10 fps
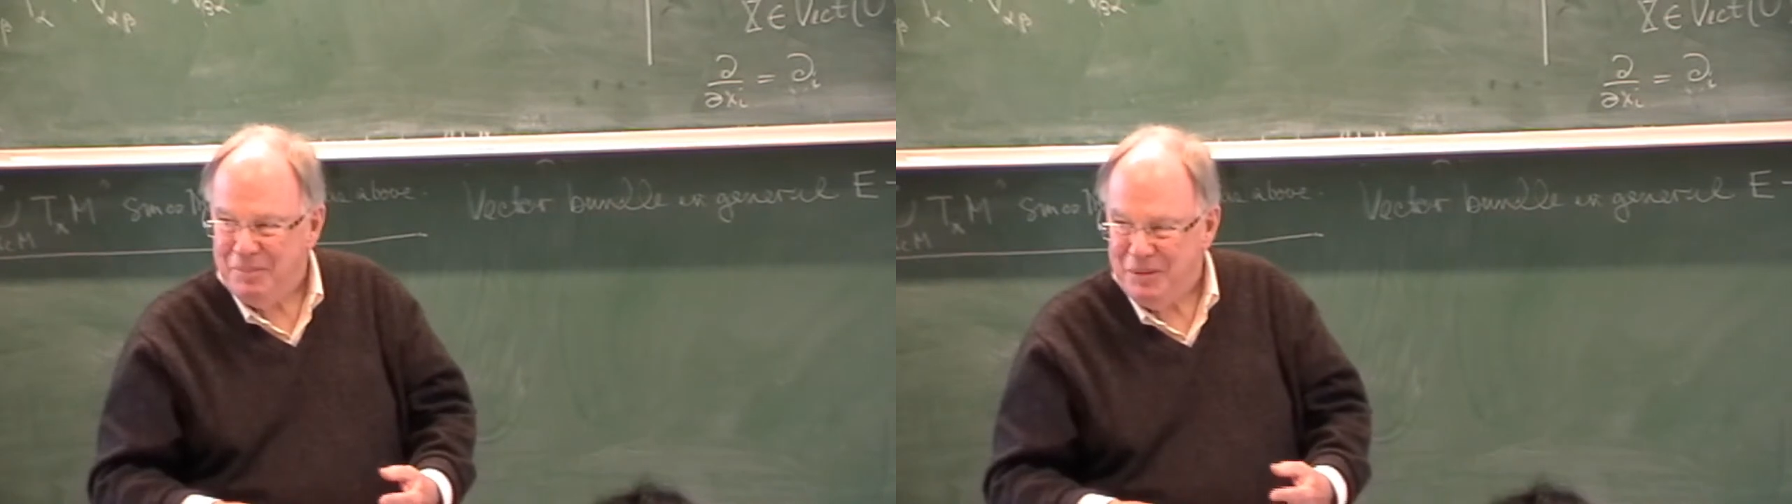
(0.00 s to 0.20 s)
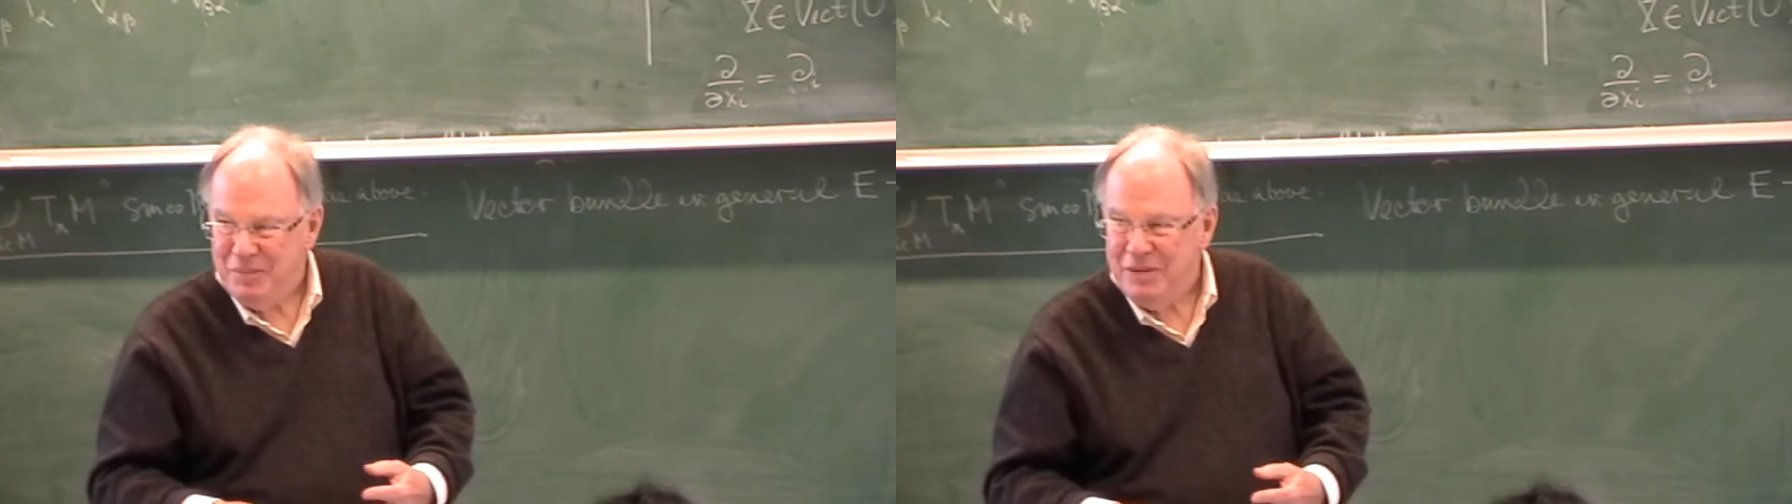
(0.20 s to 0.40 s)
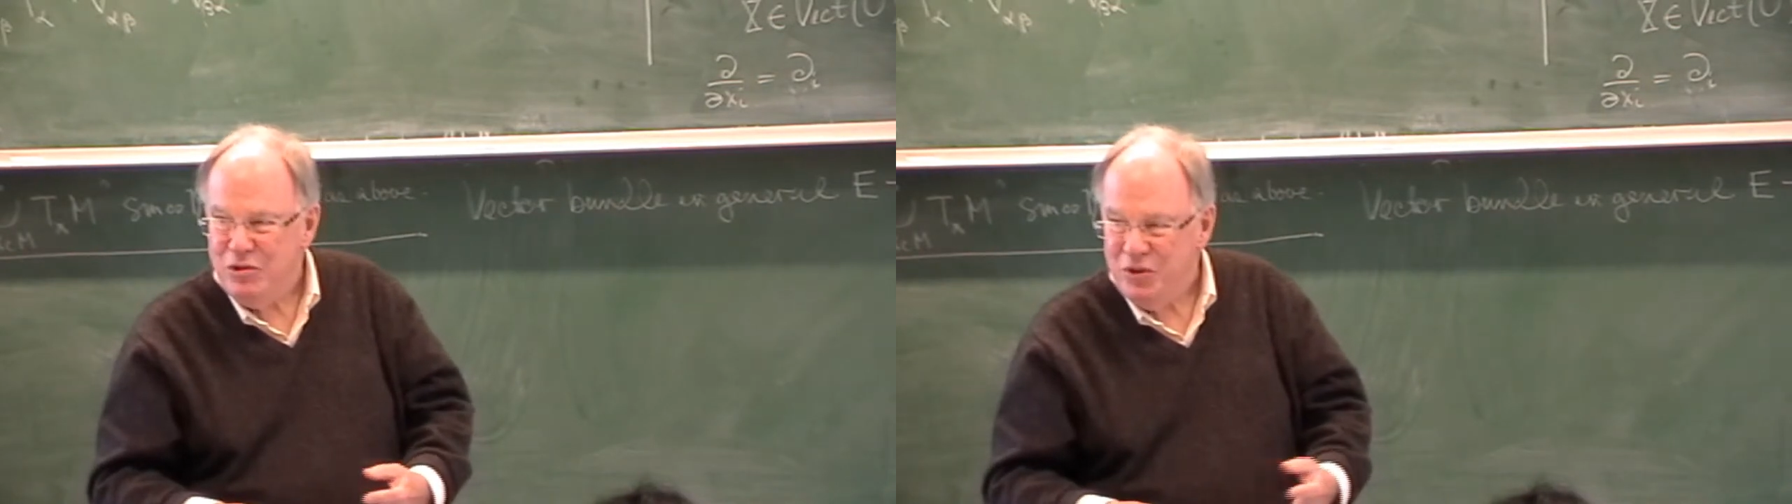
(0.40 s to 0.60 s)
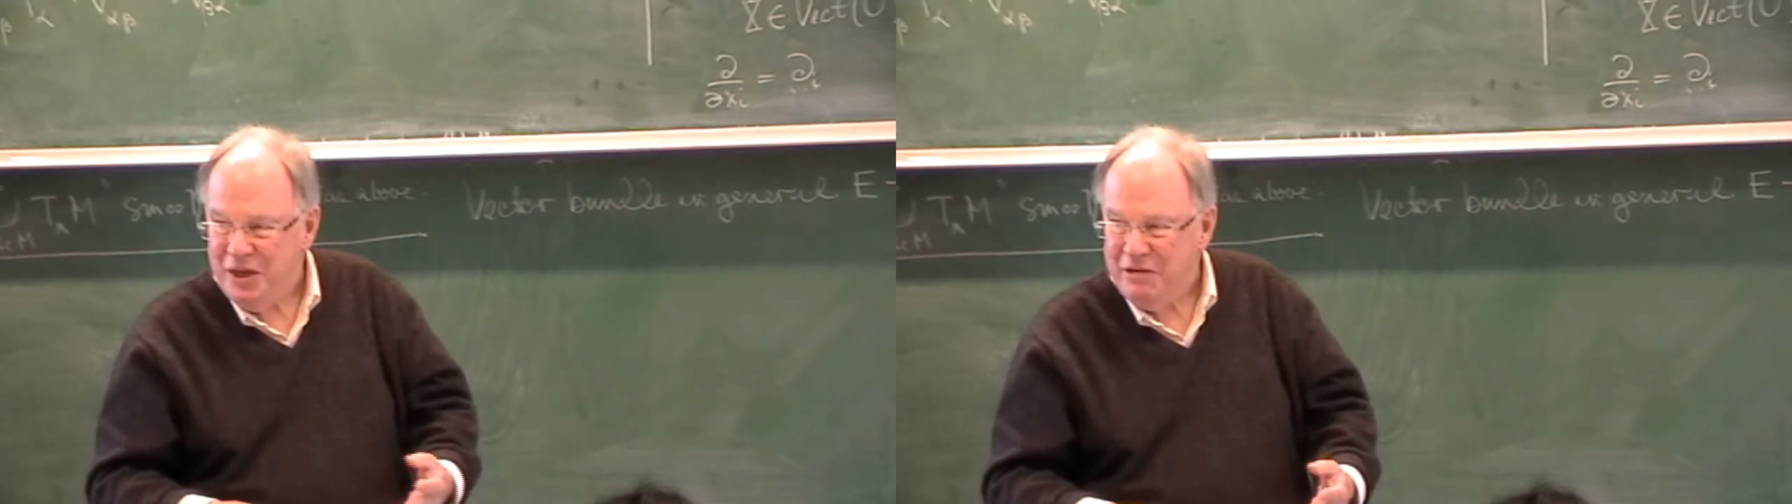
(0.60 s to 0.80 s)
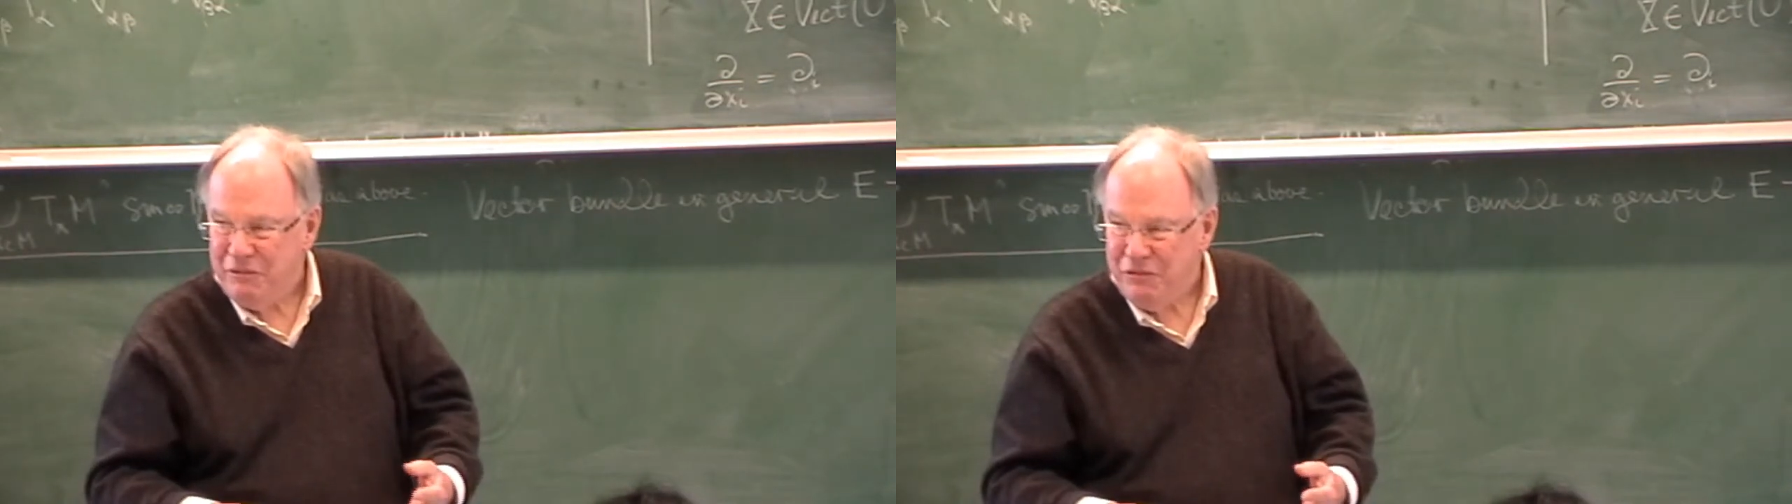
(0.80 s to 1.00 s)
but maybe you
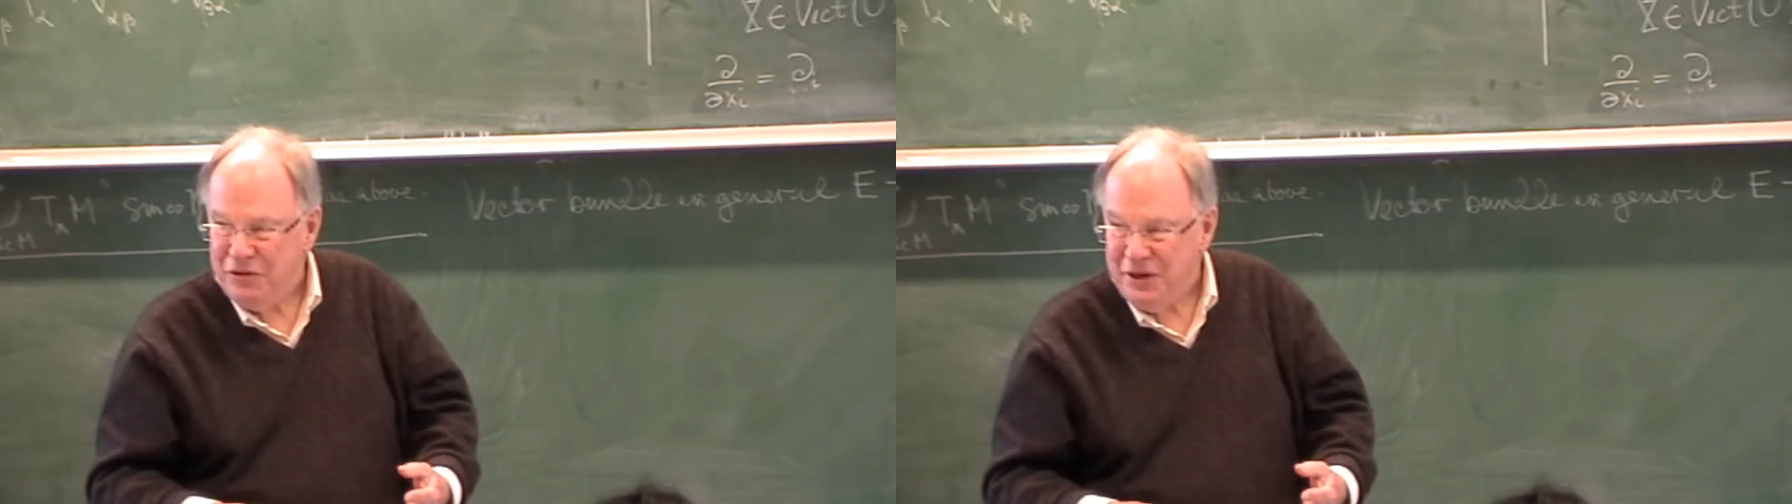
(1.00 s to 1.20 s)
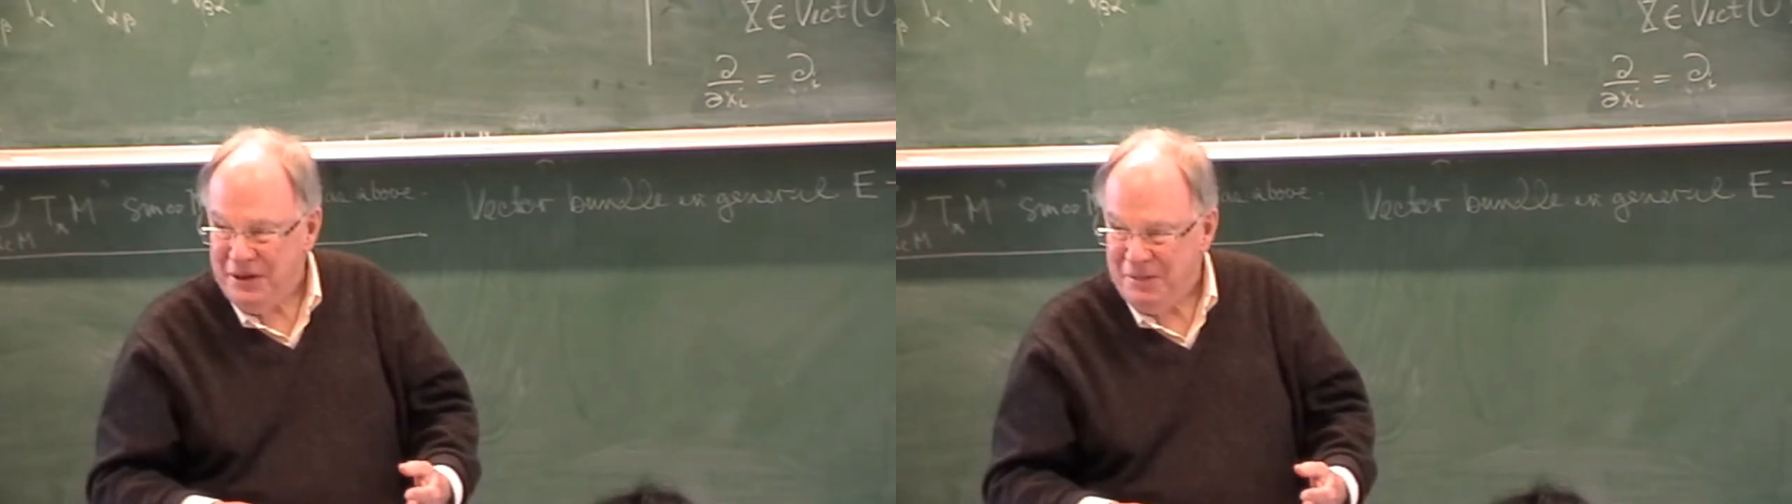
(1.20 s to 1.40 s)
get it free.